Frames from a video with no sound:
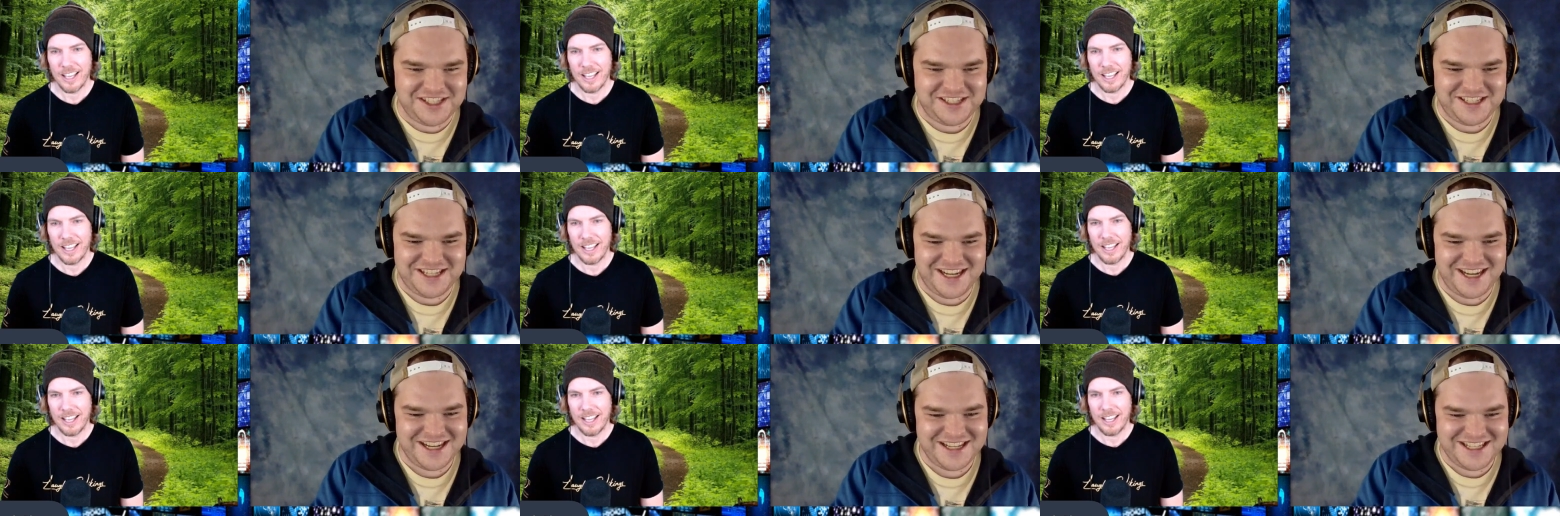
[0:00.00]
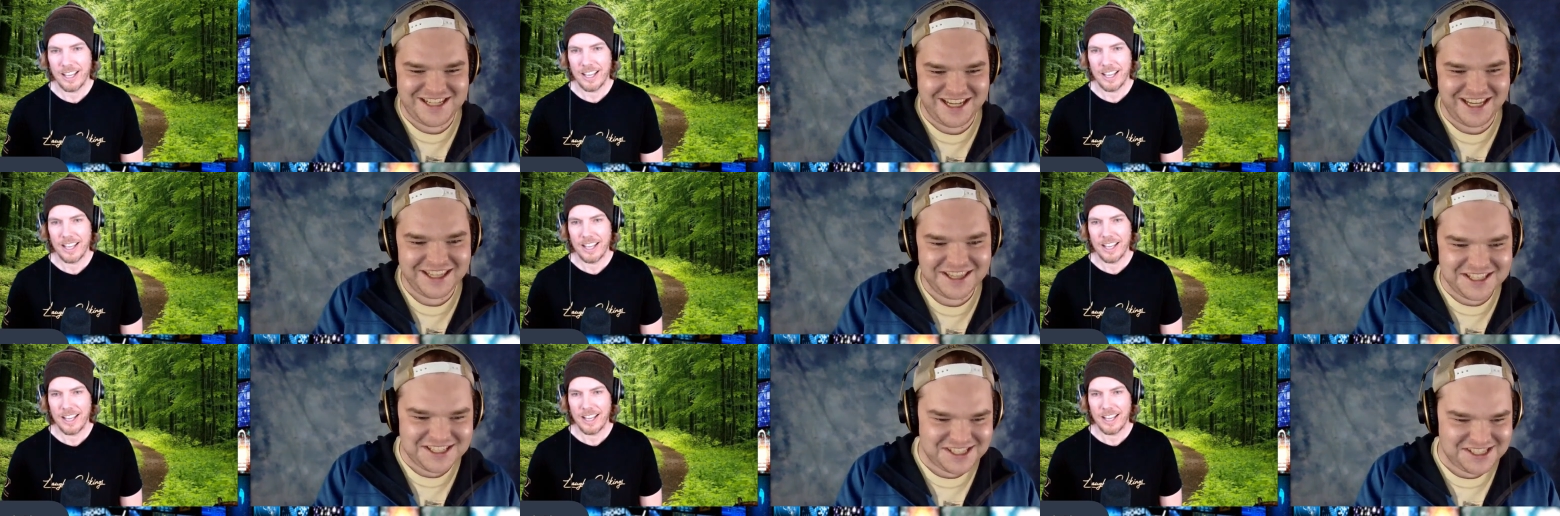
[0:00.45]
Speaker 1: is D and
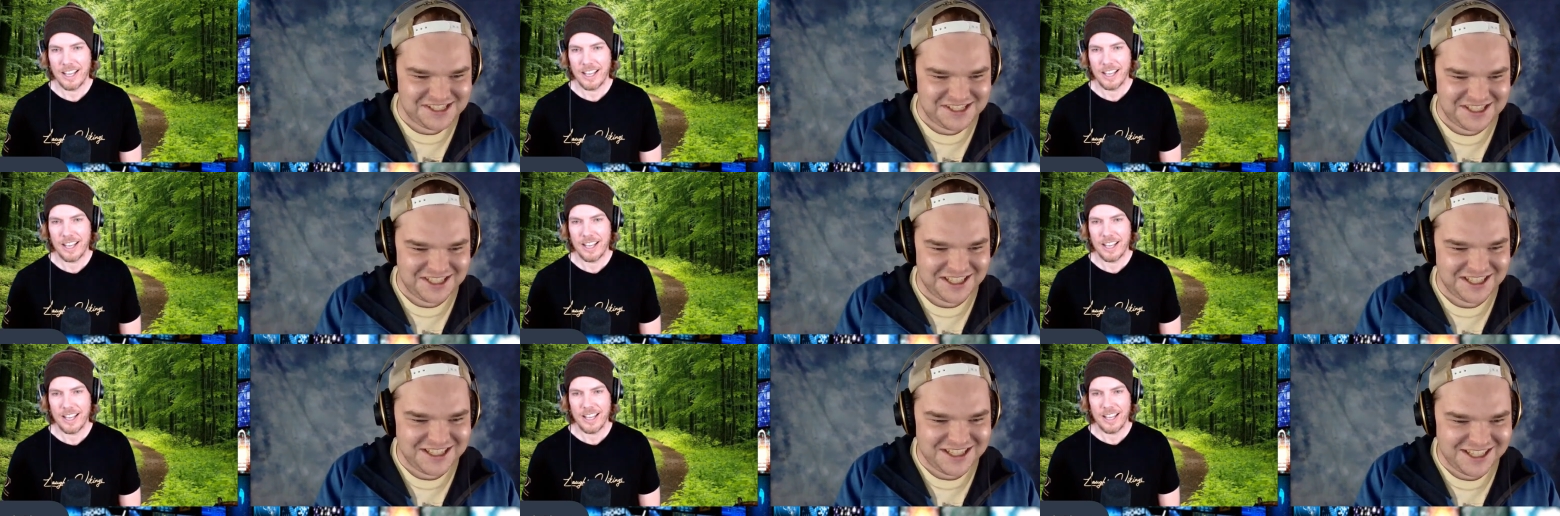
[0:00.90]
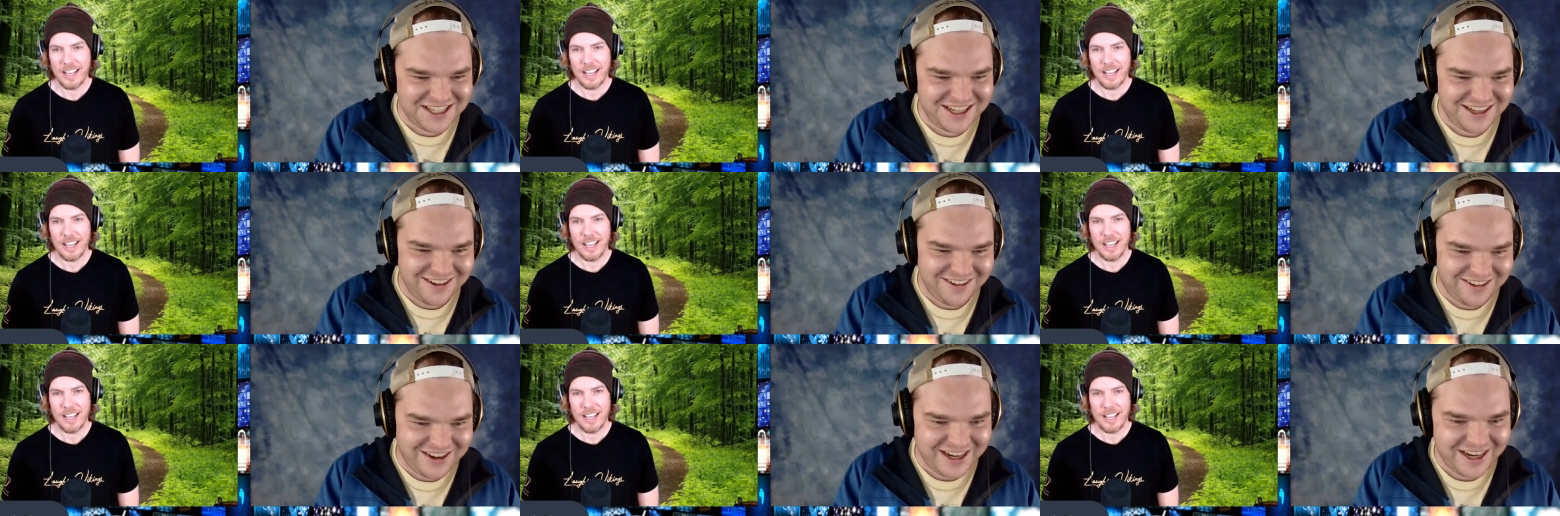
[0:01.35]
D. This is D and
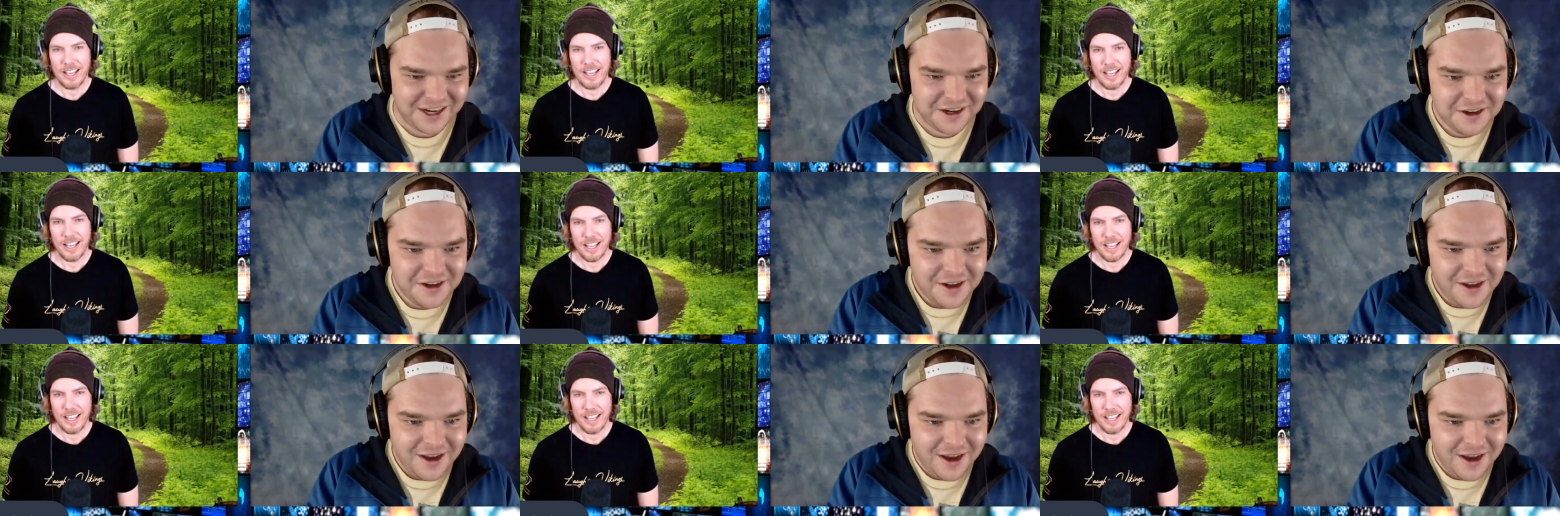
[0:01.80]
D. Okay,